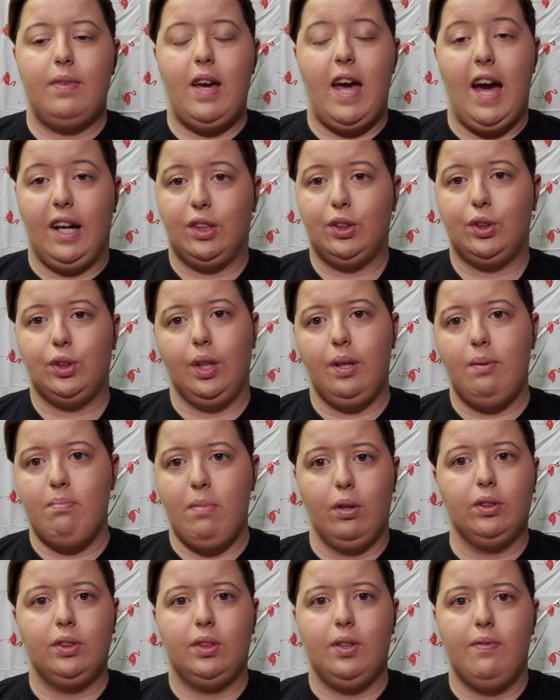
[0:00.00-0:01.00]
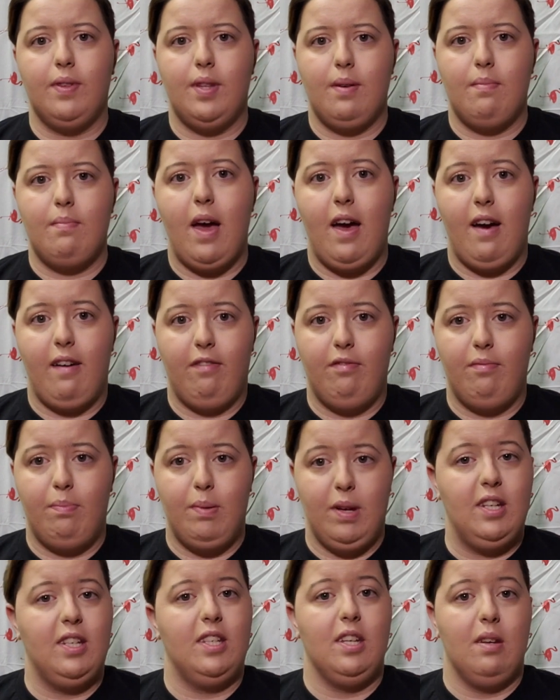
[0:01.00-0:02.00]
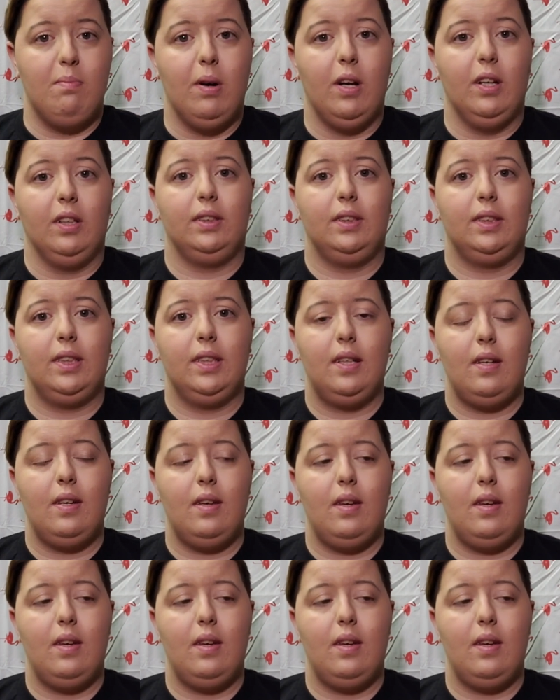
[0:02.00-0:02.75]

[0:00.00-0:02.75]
Actually, most of them have been debunked.